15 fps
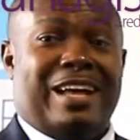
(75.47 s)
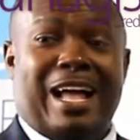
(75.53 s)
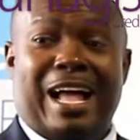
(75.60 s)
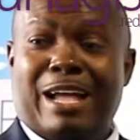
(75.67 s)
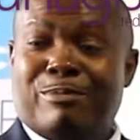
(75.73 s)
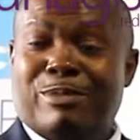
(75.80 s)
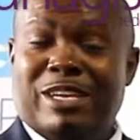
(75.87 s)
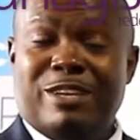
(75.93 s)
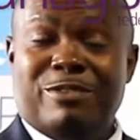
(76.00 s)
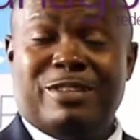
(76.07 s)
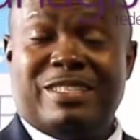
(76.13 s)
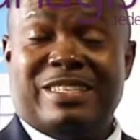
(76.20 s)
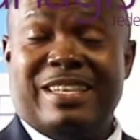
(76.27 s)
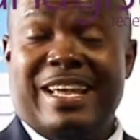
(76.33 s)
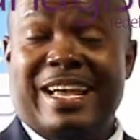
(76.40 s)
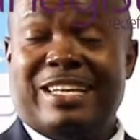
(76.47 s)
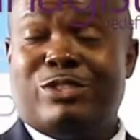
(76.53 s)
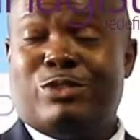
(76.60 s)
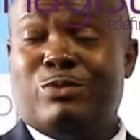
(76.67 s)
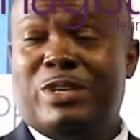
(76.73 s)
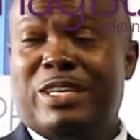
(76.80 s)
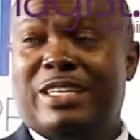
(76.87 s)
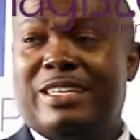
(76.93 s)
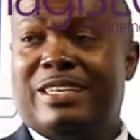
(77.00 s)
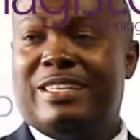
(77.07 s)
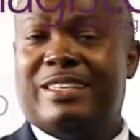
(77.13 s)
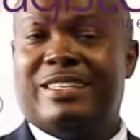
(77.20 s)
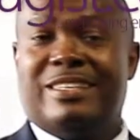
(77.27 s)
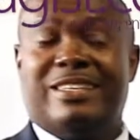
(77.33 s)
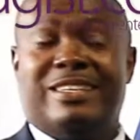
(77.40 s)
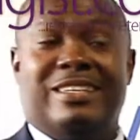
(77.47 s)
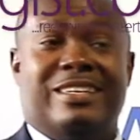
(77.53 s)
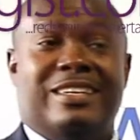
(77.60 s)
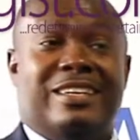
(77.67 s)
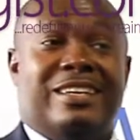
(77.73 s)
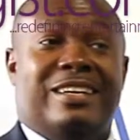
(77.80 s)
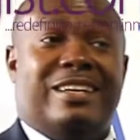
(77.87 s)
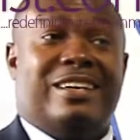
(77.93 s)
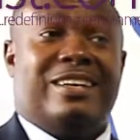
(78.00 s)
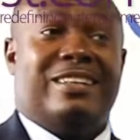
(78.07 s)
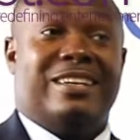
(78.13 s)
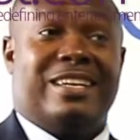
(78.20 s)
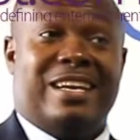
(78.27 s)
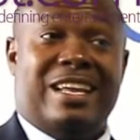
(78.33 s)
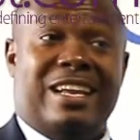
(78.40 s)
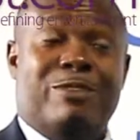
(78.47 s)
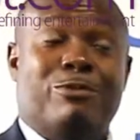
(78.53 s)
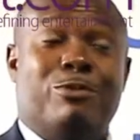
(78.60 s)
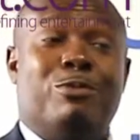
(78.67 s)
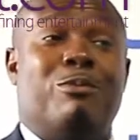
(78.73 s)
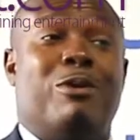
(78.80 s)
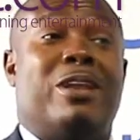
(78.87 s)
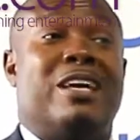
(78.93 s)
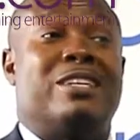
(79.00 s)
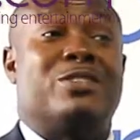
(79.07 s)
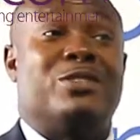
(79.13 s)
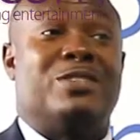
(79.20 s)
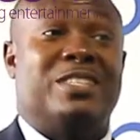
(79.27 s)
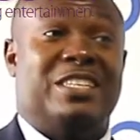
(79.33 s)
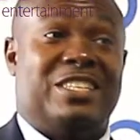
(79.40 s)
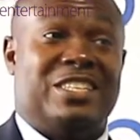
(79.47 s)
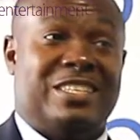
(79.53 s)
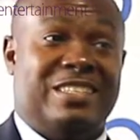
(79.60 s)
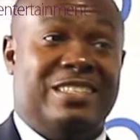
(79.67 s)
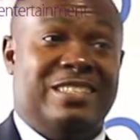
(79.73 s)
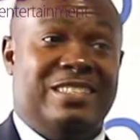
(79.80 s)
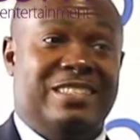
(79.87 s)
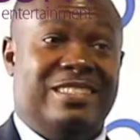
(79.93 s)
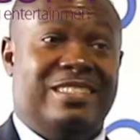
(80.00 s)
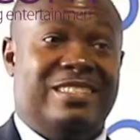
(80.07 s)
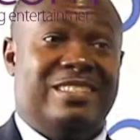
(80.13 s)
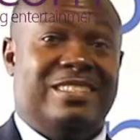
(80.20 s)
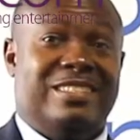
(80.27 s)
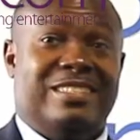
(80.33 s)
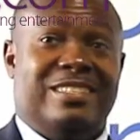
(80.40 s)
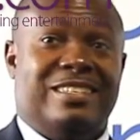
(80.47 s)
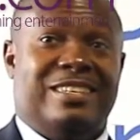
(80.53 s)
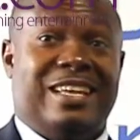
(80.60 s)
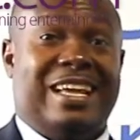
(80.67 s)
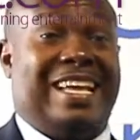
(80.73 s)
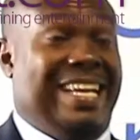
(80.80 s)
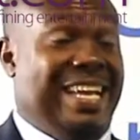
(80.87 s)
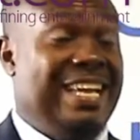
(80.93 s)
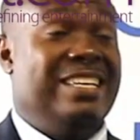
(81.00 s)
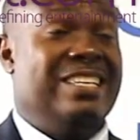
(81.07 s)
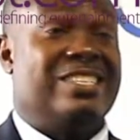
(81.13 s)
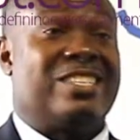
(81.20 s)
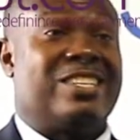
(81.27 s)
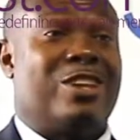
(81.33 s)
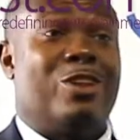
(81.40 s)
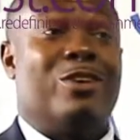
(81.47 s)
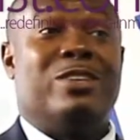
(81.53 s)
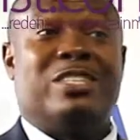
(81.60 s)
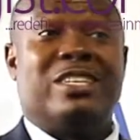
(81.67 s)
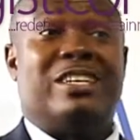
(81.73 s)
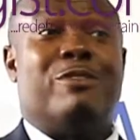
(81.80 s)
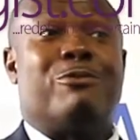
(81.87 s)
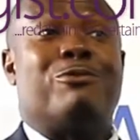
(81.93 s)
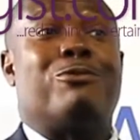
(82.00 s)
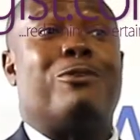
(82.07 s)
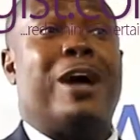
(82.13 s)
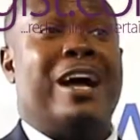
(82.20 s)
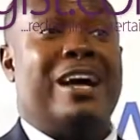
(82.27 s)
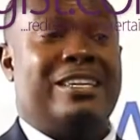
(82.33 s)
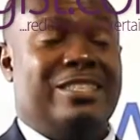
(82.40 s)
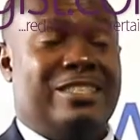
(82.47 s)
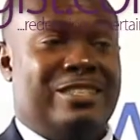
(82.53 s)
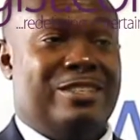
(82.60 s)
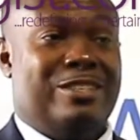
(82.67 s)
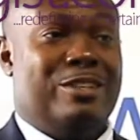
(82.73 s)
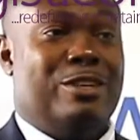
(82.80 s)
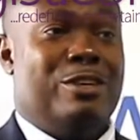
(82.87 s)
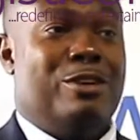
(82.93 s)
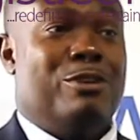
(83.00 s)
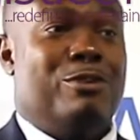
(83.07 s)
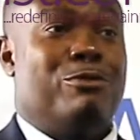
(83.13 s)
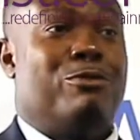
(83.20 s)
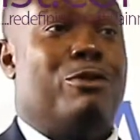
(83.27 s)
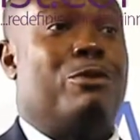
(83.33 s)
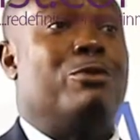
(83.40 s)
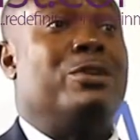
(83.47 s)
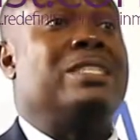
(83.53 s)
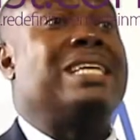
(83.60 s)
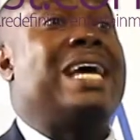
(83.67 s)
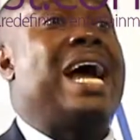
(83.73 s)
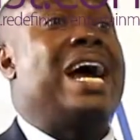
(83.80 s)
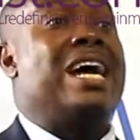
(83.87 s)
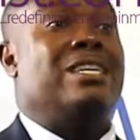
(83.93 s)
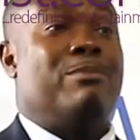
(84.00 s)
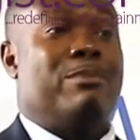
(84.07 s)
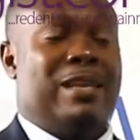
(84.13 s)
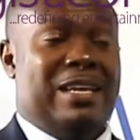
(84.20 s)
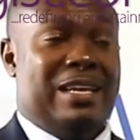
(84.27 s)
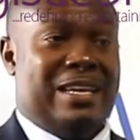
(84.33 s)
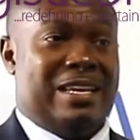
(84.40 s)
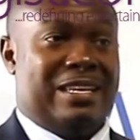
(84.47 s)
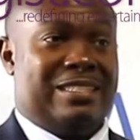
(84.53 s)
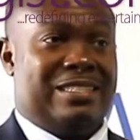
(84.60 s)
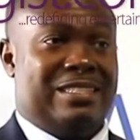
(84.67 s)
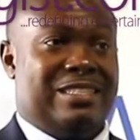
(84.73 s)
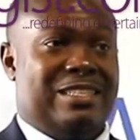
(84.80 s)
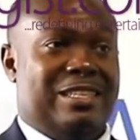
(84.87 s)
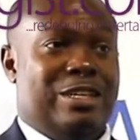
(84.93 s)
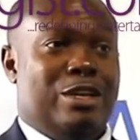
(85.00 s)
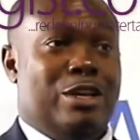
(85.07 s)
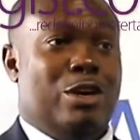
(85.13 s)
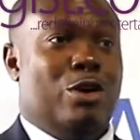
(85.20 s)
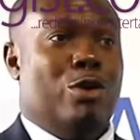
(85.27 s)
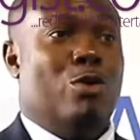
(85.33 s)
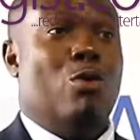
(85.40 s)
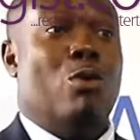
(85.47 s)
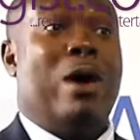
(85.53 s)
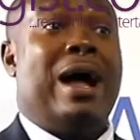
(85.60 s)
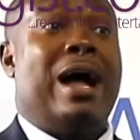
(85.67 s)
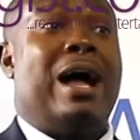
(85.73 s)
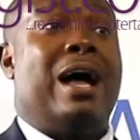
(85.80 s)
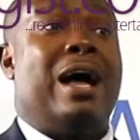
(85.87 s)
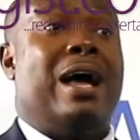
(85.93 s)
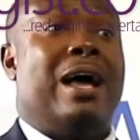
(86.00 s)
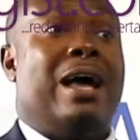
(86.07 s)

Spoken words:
I believe it's next week, the Ghana Football Association again is launching a fund for retired players who are